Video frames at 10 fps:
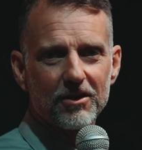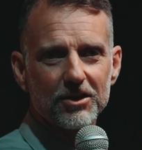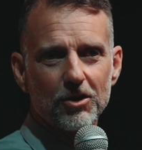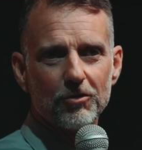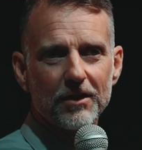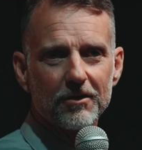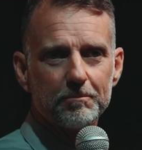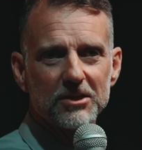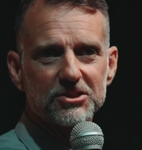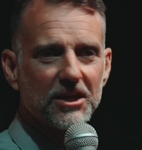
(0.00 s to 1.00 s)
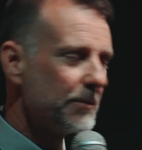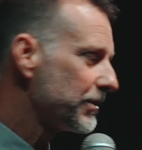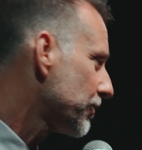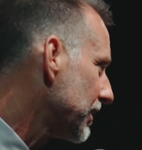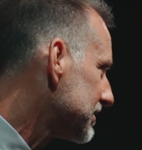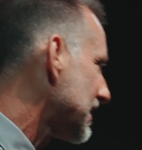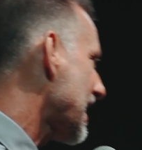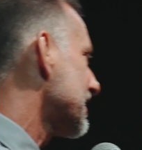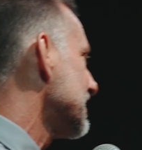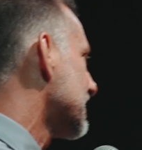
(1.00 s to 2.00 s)
you know, they're a bunch of hypocrites and
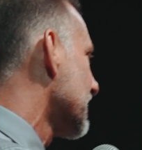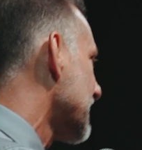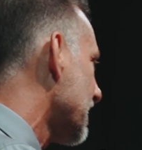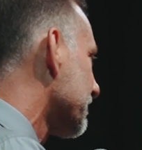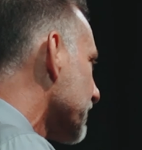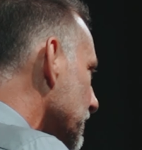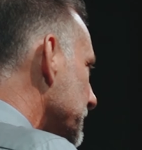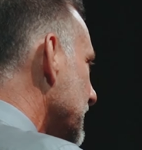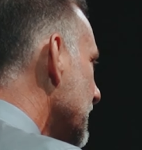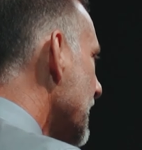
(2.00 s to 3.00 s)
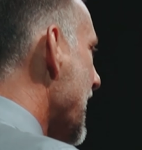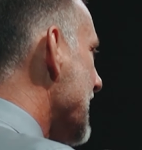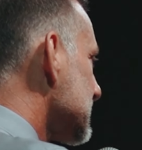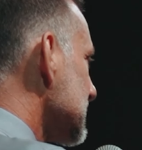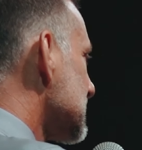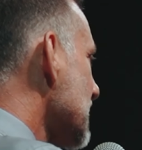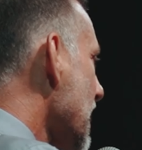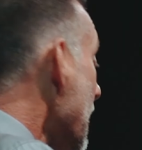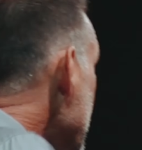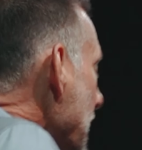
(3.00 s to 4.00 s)
how could he cut out in front of me. Actually, stop.
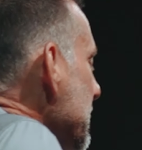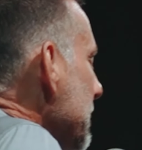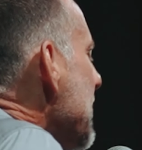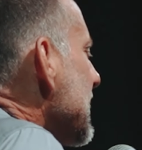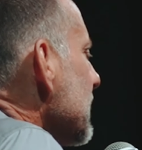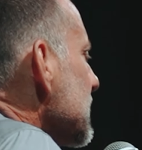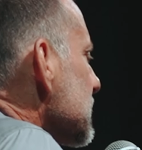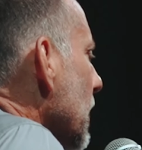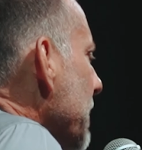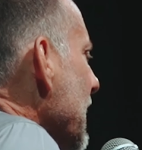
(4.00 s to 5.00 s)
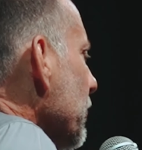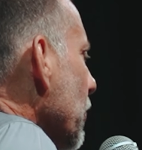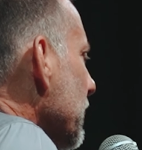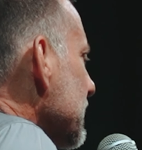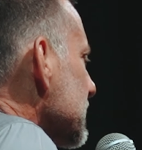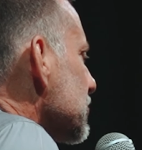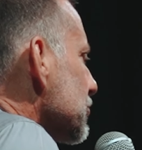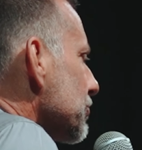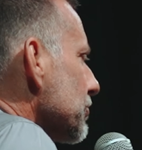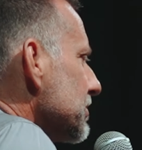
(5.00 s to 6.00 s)
I mean, I'm making this up. I don't know that this is
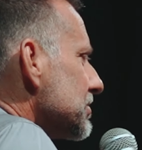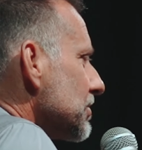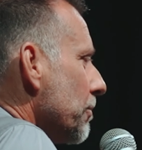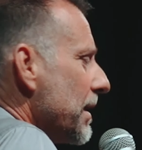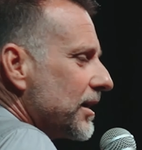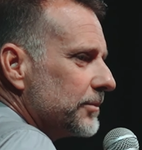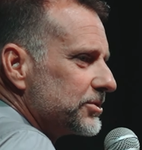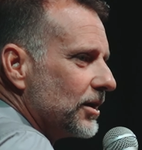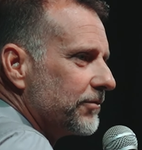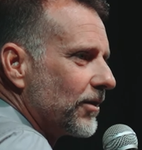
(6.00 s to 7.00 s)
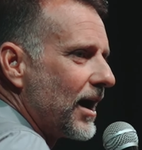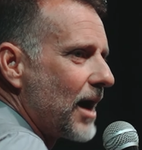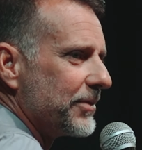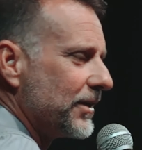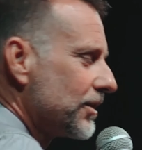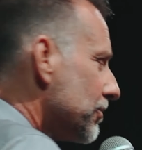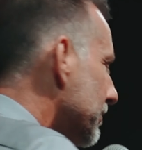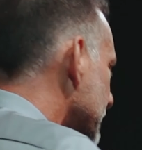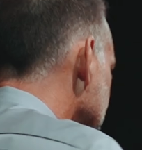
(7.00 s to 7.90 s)
true. This is all makeup stuff, right? Hypothetical.